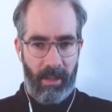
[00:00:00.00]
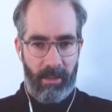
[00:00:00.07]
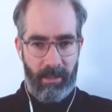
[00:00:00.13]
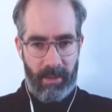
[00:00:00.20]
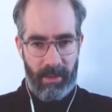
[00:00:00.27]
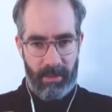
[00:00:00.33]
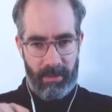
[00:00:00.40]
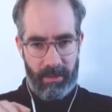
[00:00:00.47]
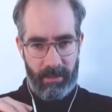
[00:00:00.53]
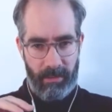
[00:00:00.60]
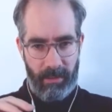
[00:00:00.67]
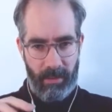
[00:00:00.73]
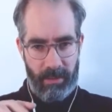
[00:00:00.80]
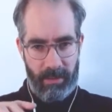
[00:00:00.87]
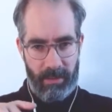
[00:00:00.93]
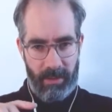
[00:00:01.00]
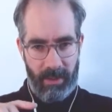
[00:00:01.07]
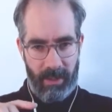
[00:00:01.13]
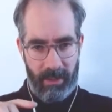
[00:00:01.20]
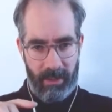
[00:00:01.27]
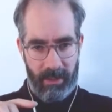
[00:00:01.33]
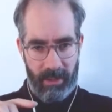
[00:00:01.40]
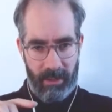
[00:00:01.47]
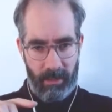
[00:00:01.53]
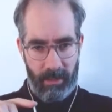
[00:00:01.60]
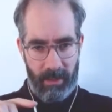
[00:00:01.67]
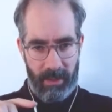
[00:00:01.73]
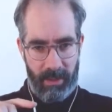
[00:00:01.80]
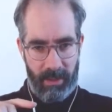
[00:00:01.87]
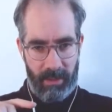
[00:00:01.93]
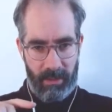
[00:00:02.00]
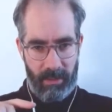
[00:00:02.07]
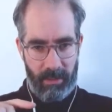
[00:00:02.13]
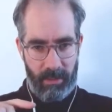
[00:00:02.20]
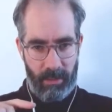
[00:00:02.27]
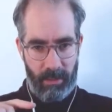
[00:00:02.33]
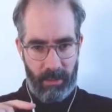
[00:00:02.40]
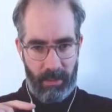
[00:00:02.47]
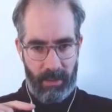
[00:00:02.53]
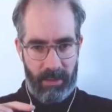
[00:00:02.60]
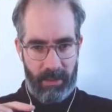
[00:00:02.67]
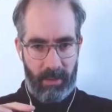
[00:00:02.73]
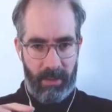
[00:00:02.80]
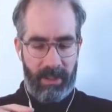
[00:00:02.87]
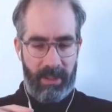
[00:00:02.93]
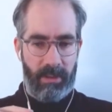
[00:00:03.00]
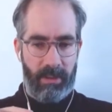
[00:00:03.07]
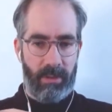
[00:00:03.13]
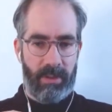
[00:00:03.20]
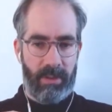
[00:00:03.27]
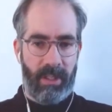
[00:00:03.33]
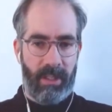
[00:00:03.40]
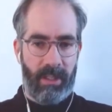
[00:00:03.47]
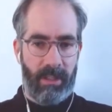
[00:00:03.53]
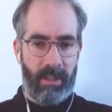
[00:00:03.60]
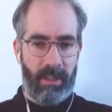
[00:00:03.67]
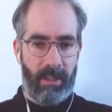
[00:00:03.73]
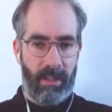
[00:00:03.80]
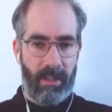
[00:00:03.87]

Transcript: Because the first thing that we need to do is we need to sink